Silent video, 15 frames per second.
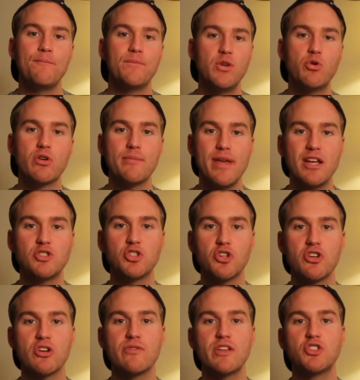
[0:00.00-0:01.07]
you wanna make
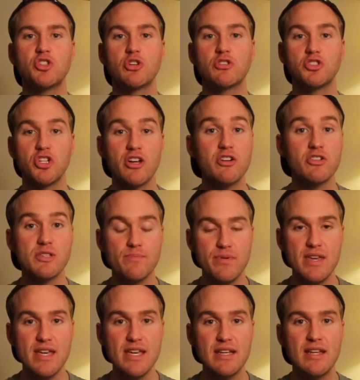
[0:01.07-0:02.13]
sure that your shutter
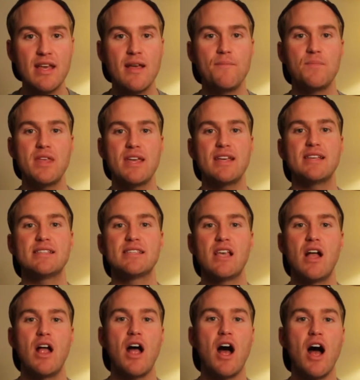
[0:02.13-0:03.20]
speed
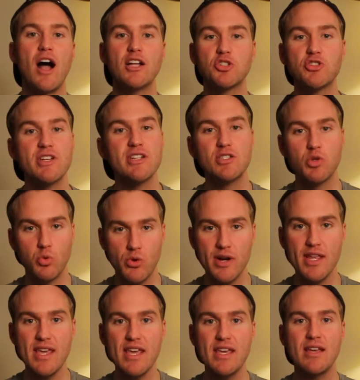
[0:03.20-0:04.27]
is
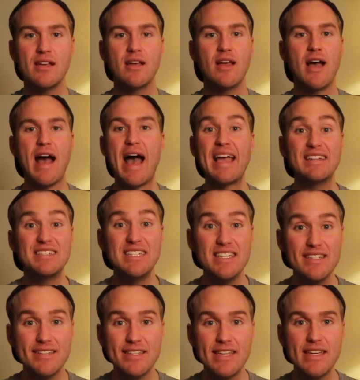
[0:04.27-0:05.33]
120,
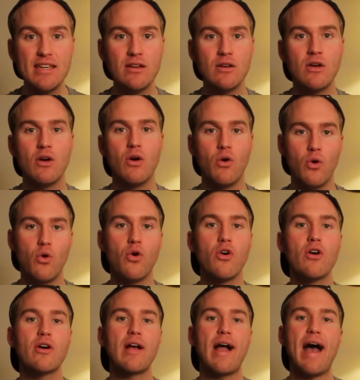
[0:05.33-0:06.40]
ideally,
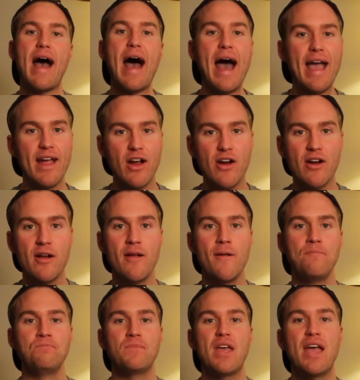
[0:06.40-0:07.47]
or higher.
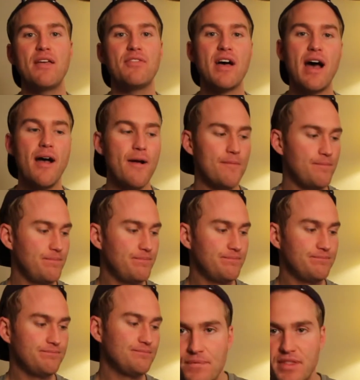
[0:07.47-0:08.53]
And
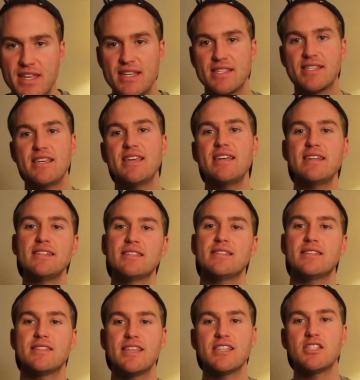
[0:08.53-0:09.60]
this
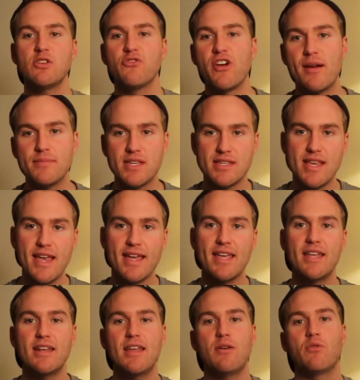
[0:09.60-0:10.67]
is 60 frames a
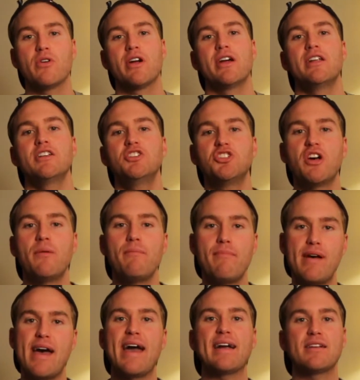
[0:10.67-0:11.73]
second, and we're gonna jump
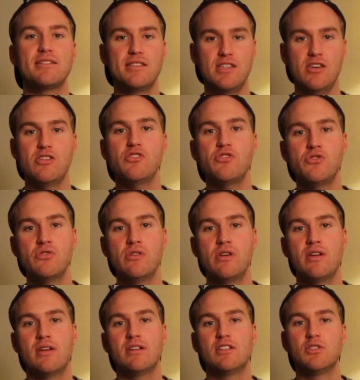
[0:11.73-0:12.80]
back to
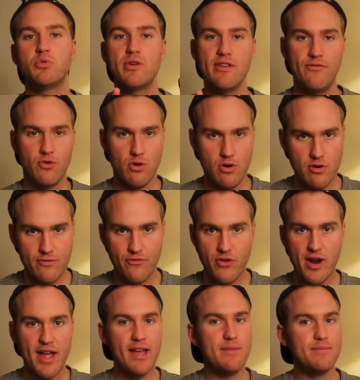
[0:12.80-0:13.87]
24
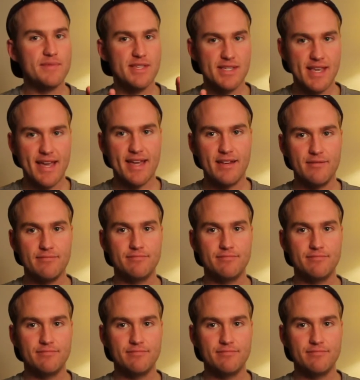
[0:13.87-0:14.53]
frames a second.